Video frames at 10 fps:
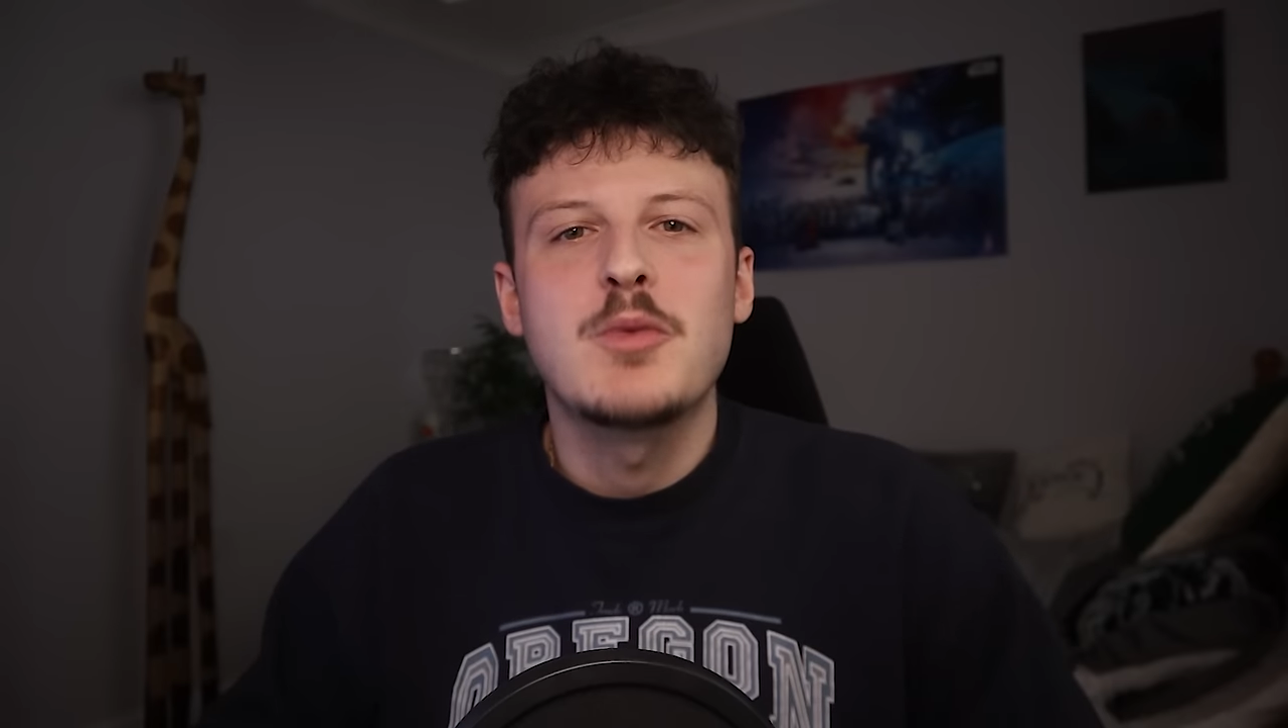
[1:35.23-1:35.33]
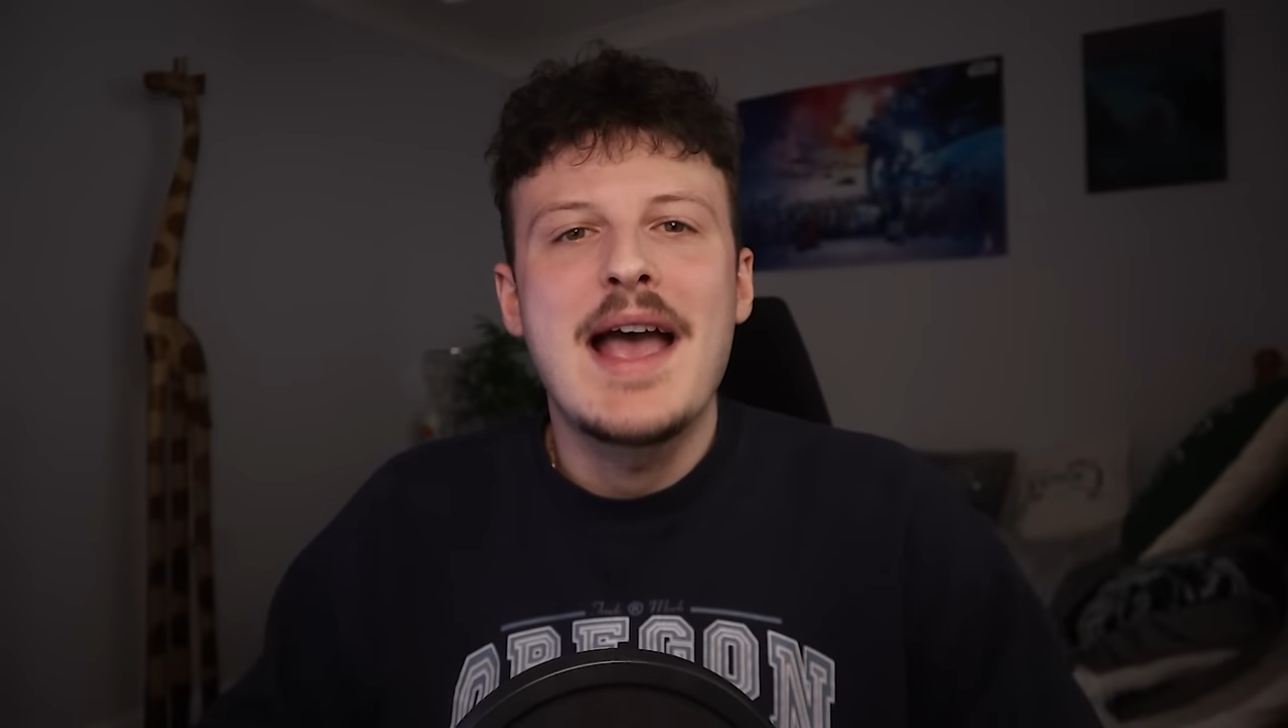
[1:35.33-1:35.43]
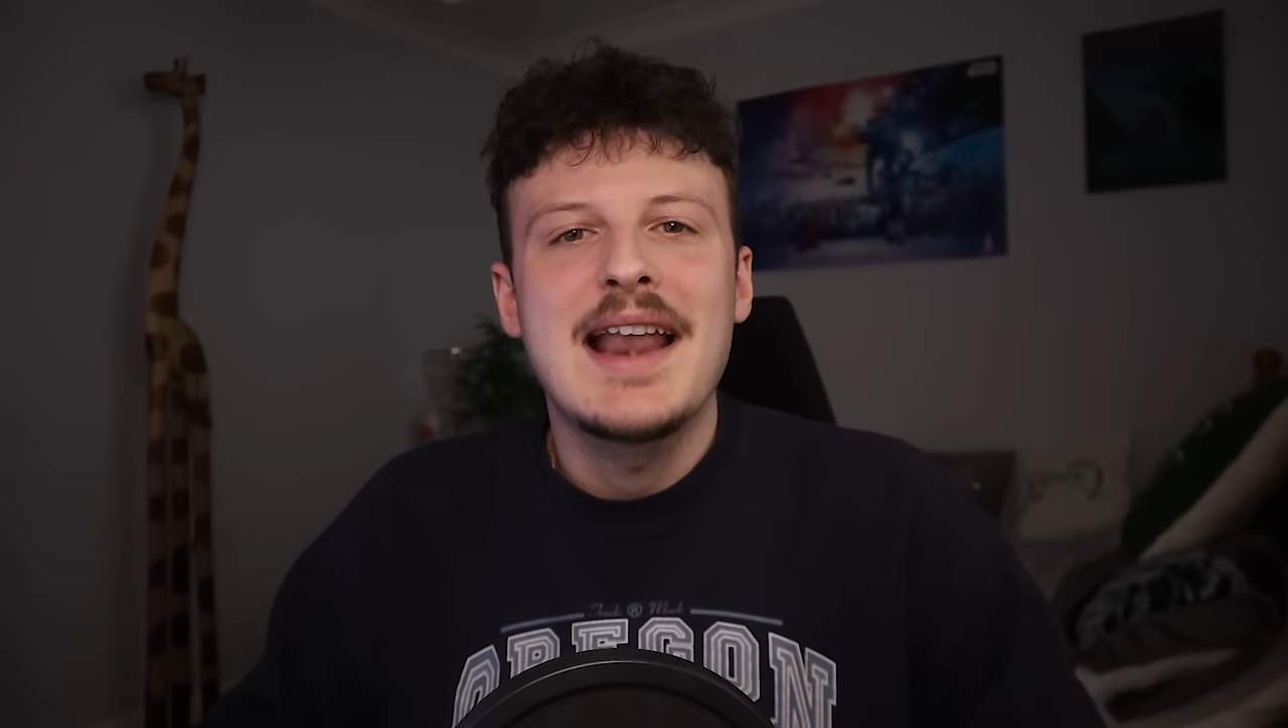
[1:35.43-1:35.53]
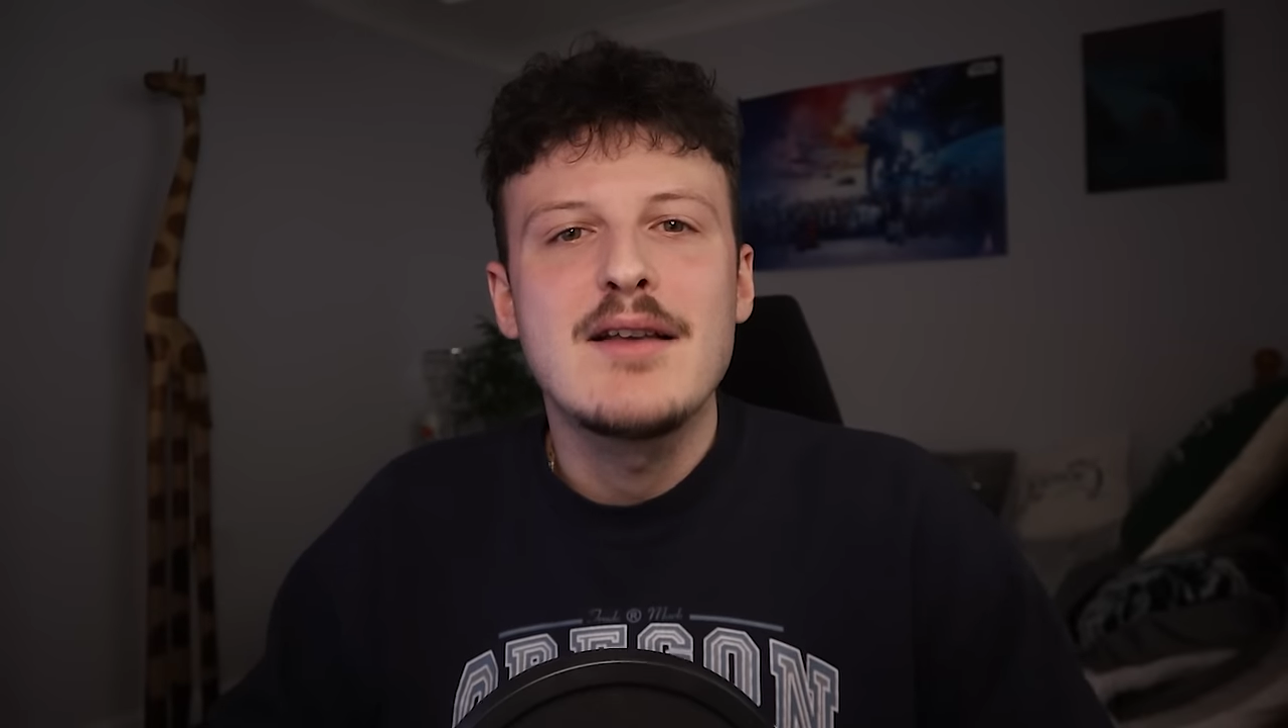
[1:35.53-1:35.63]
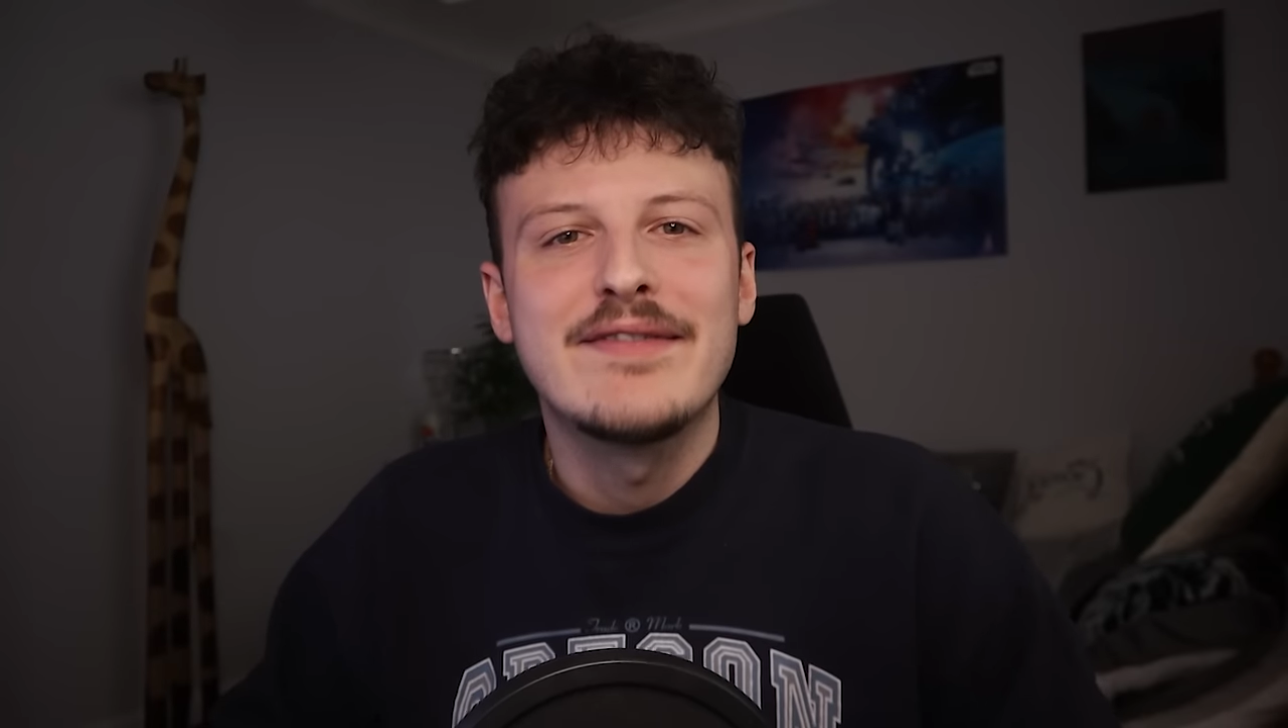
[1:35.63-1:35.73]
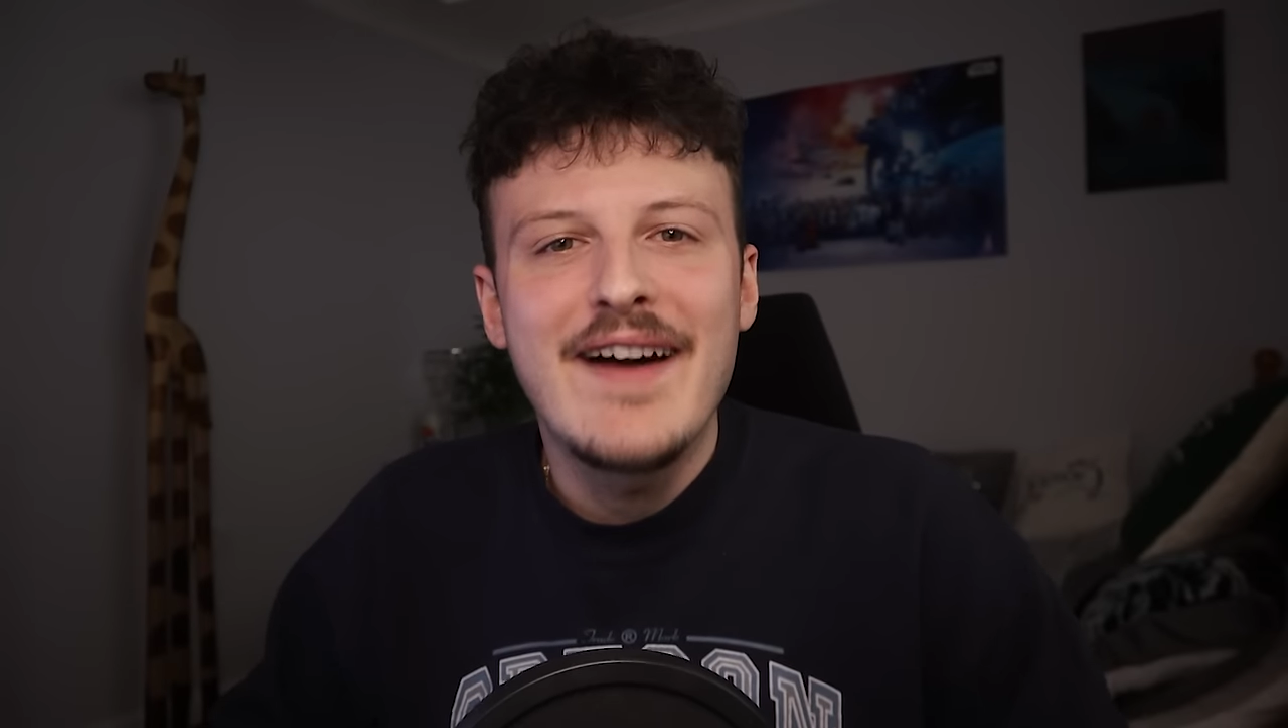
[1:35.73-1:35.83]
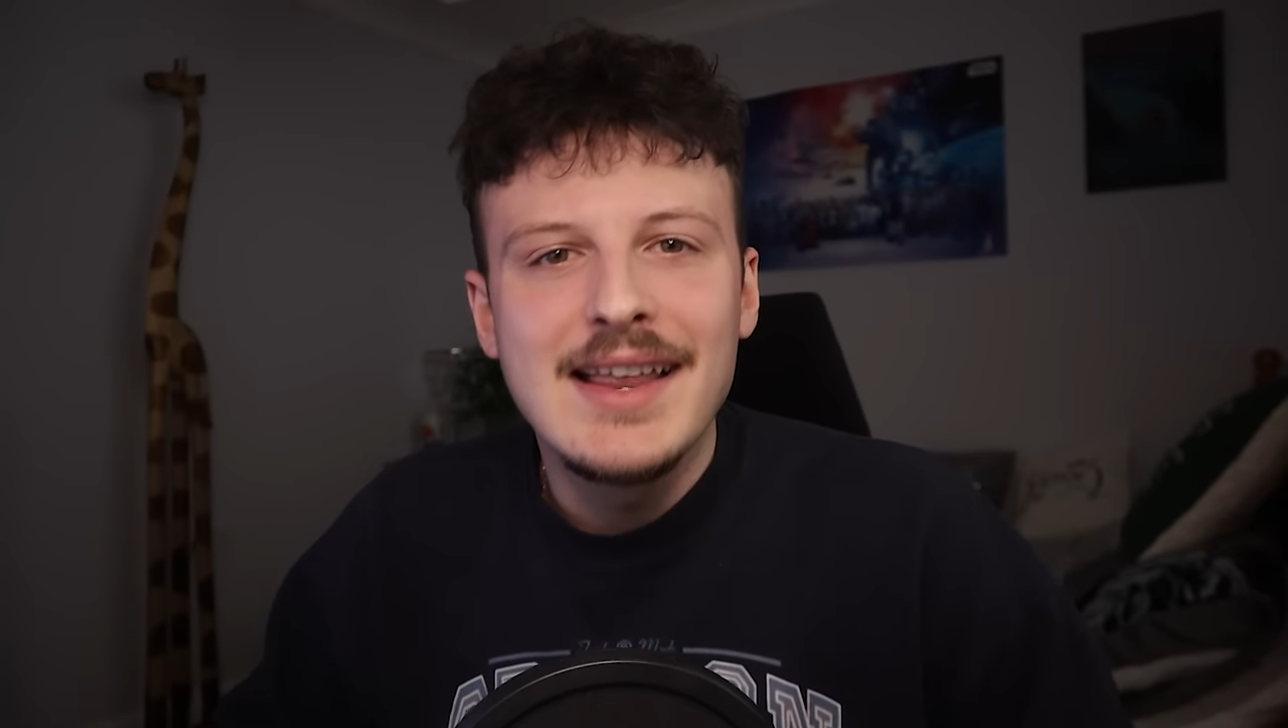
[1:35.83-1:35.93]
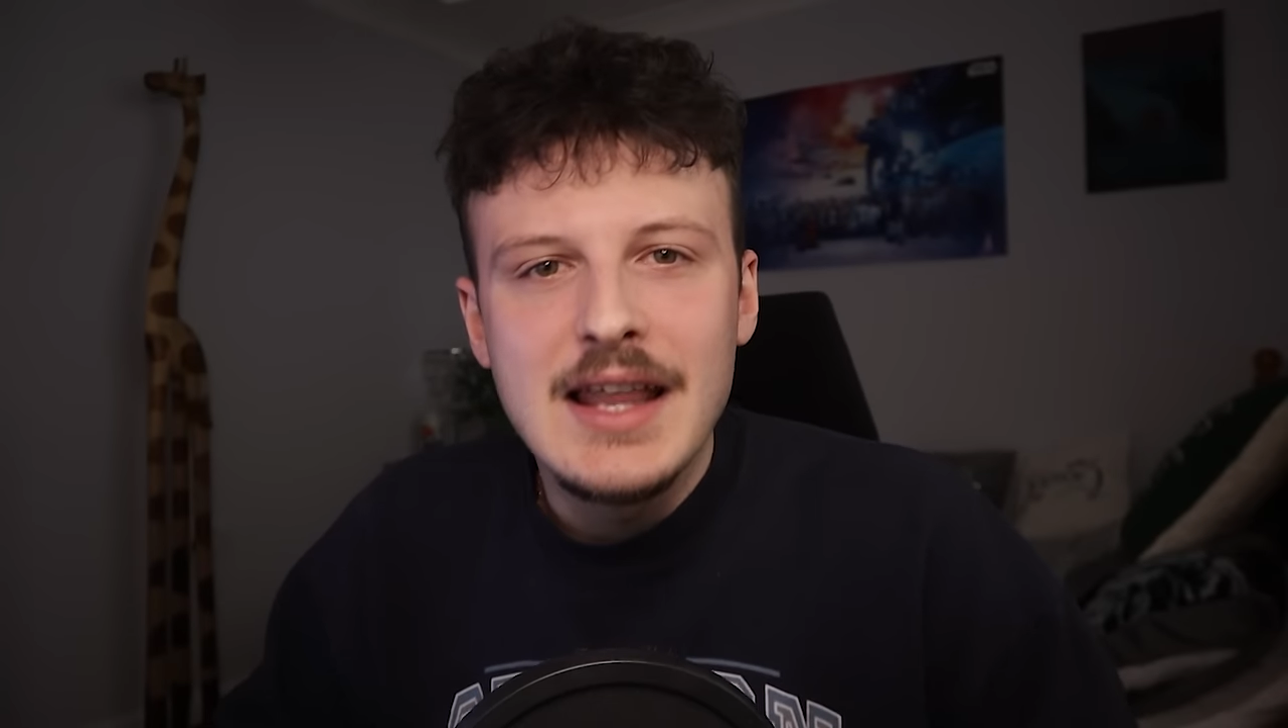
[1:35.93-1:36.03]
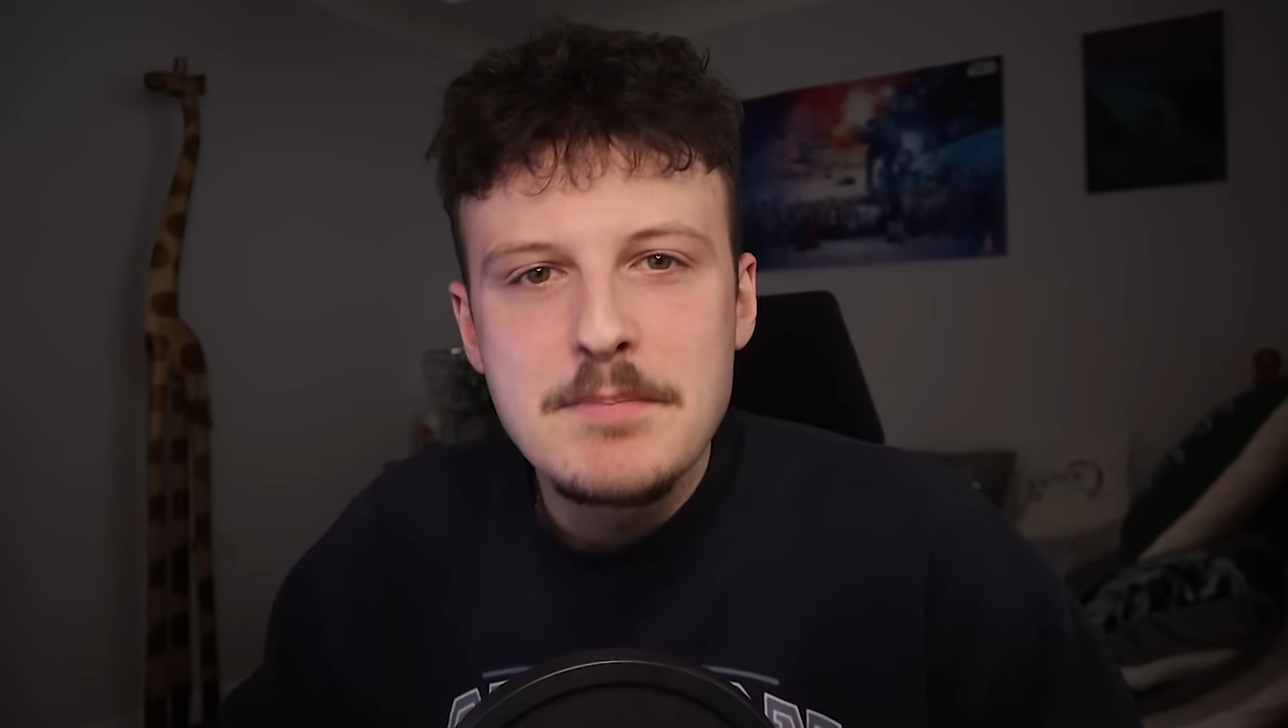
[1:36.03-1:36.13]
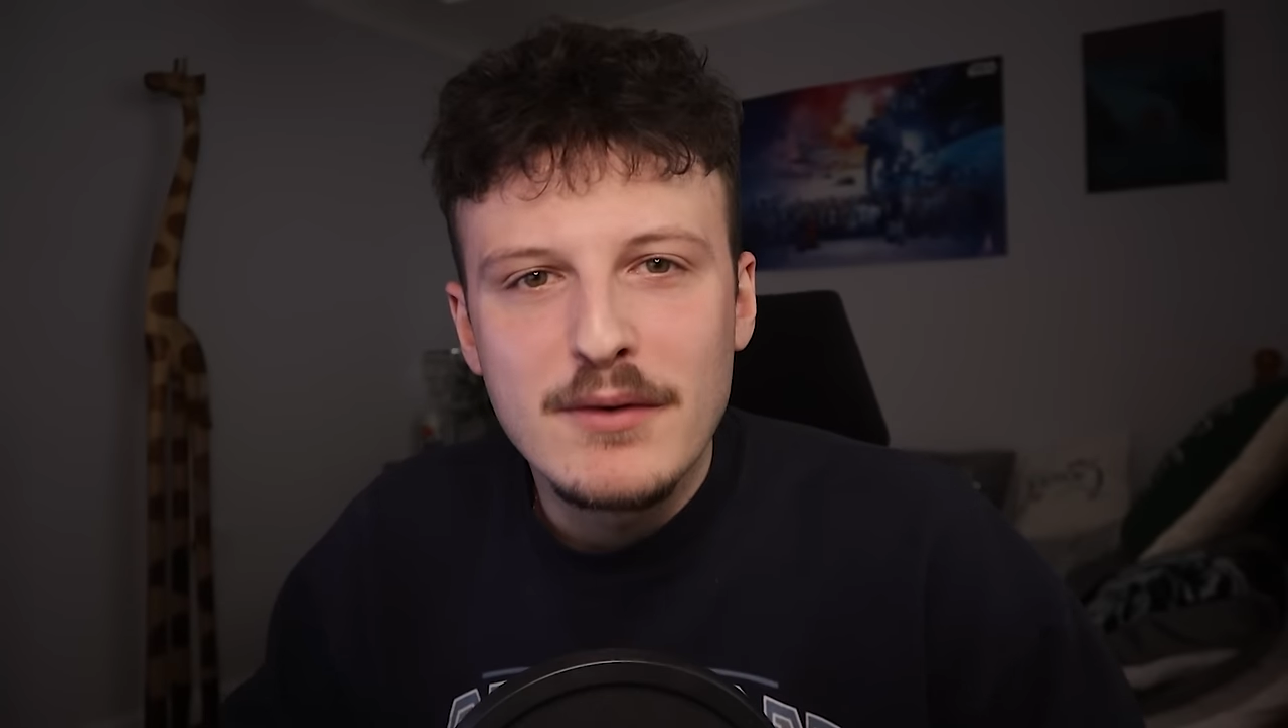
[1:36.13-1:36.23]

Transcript: when I finally